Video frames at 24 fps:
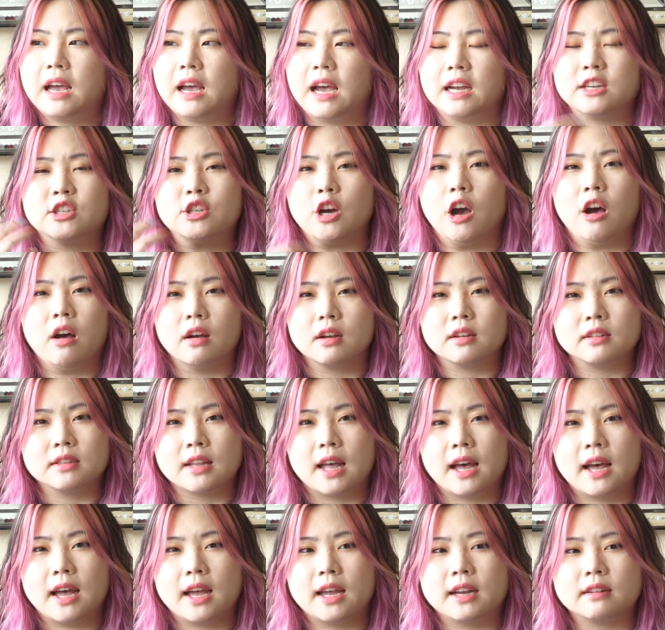I talk a
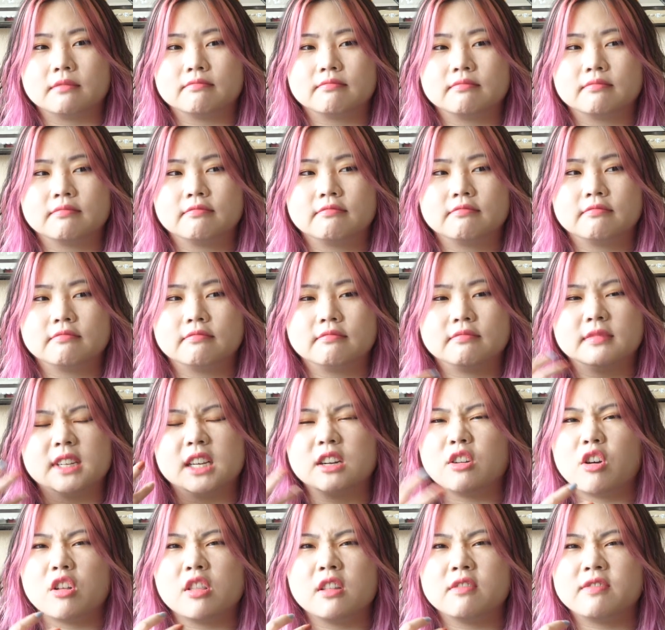lot
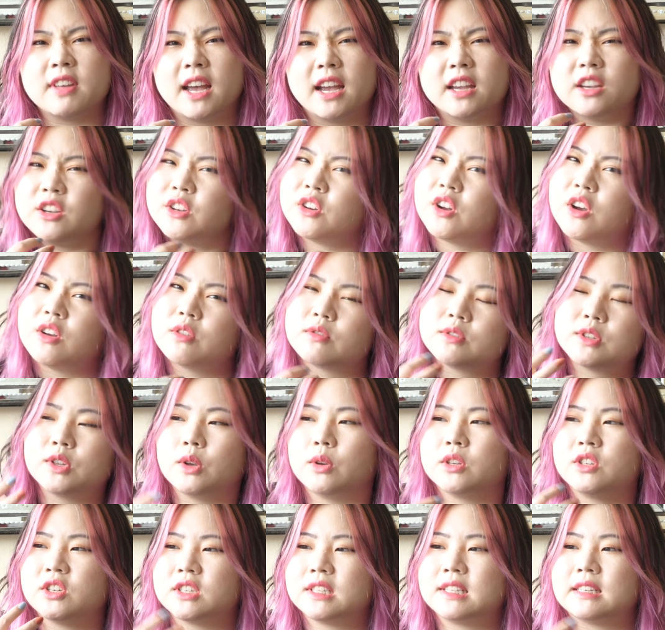and all of that, you know, so
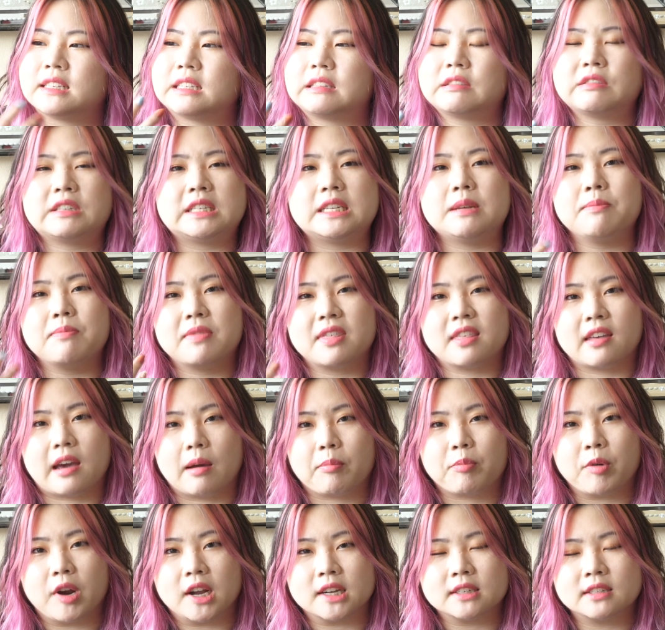it just doesn't seem
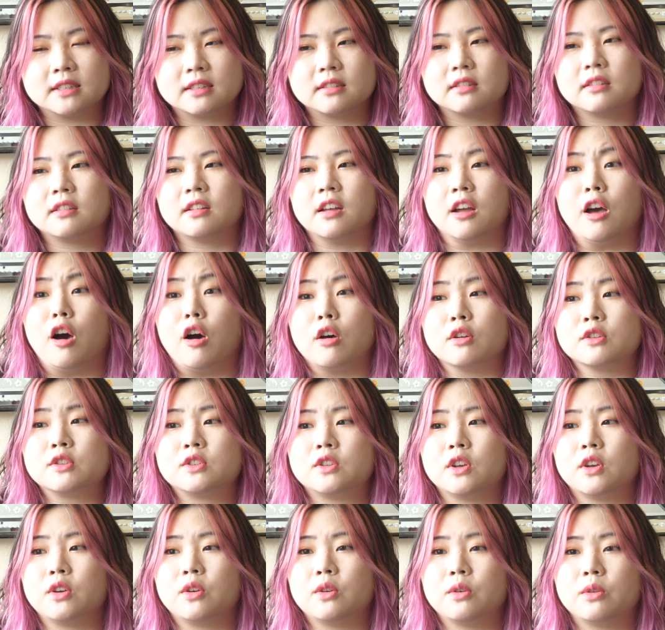that practical.
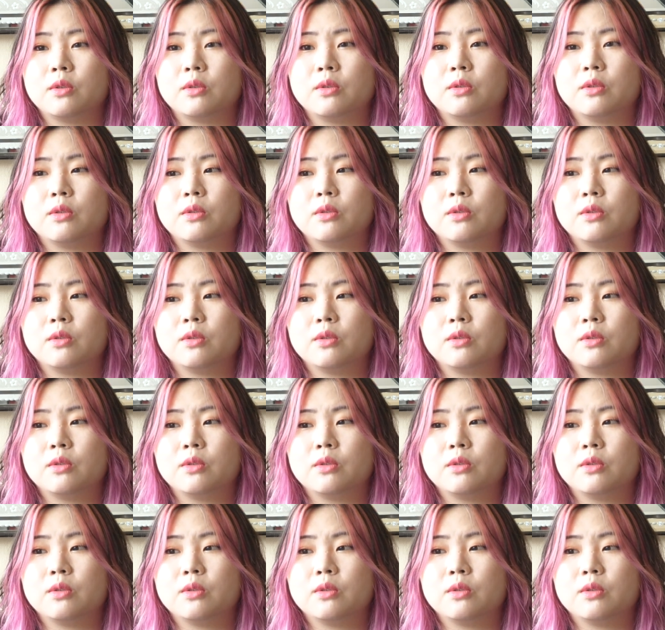Also,